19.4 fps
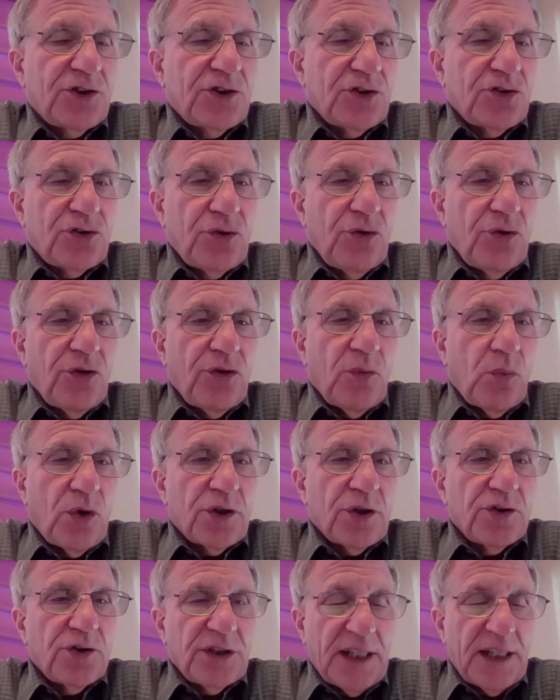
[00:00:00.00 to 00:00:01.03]
just do the
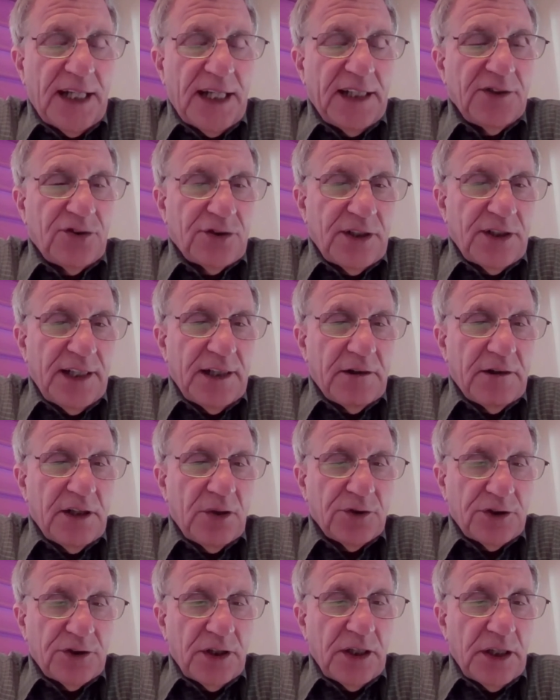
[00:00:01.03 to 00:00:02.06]
worst case
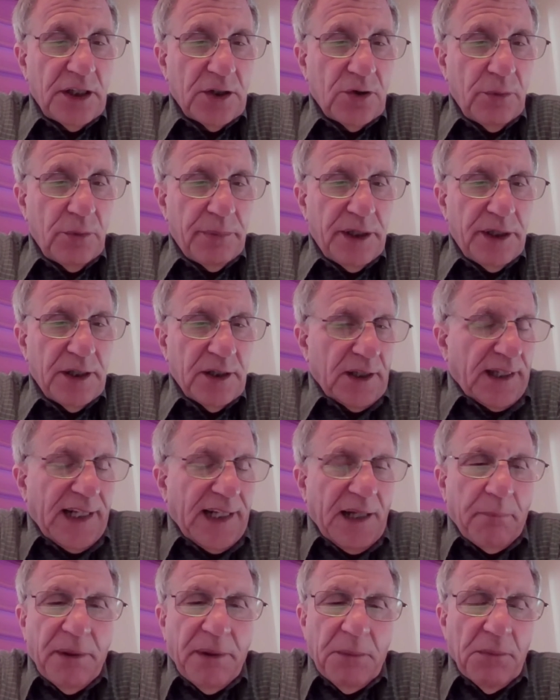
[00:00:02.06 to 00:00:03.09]
scenario. It's a little bigger. It
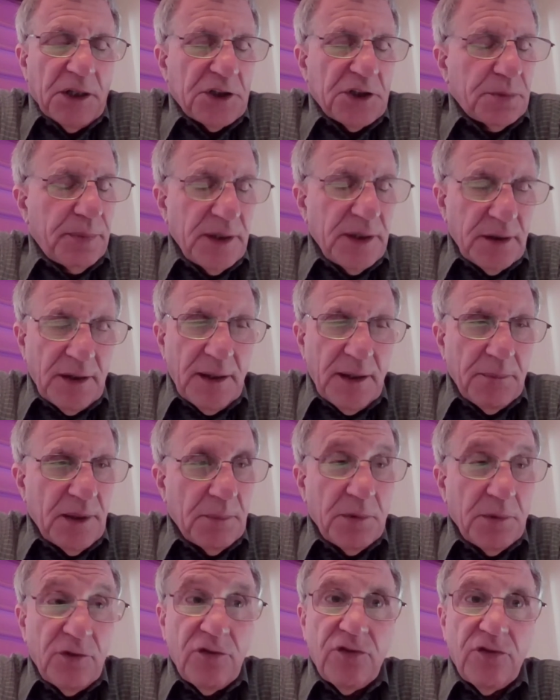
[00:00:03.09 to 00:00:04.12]
can't be much bigger.
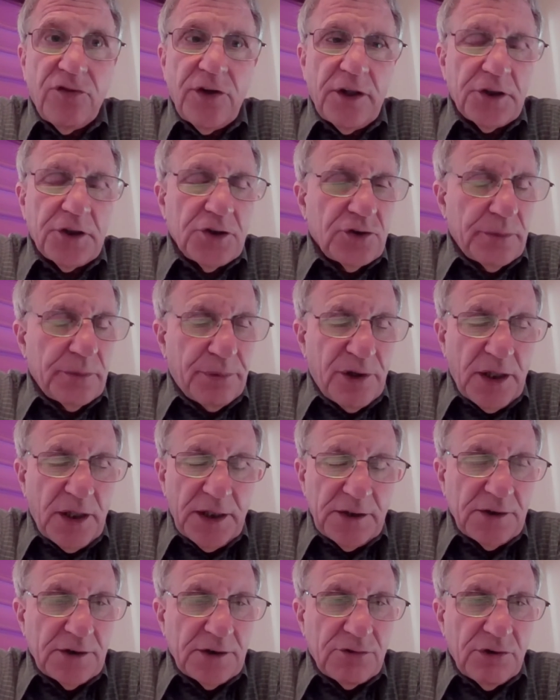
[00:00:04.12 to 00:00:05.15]
I'd be very
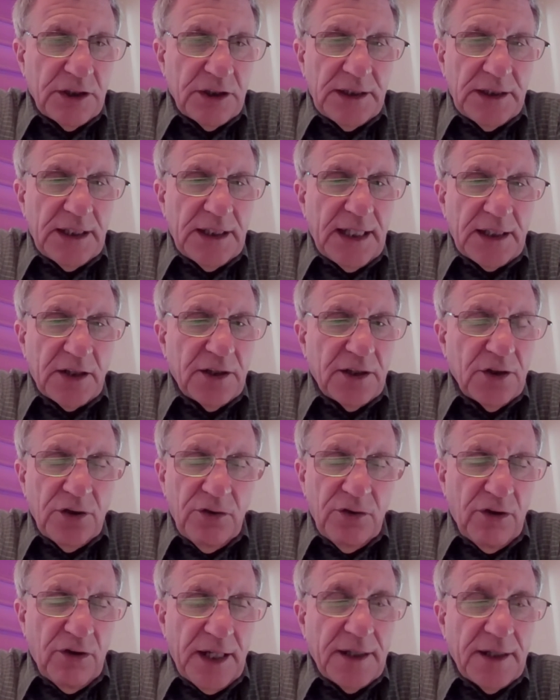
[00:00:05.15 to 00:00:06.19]
surprised. It's really not going to
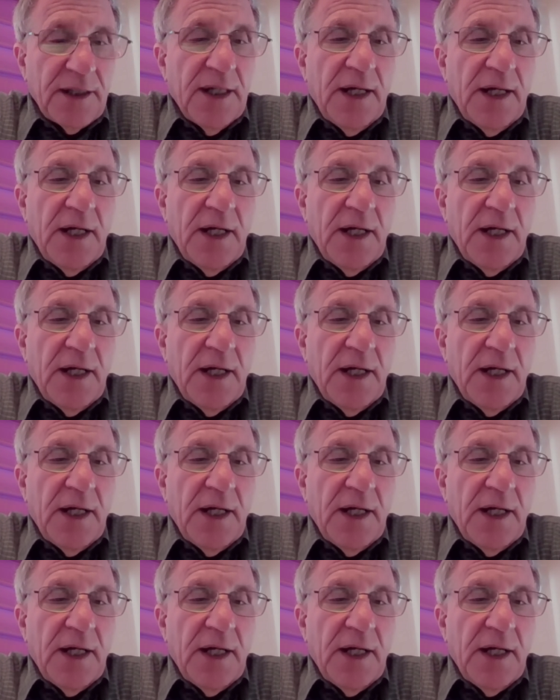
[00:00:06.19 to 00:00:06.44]
do that.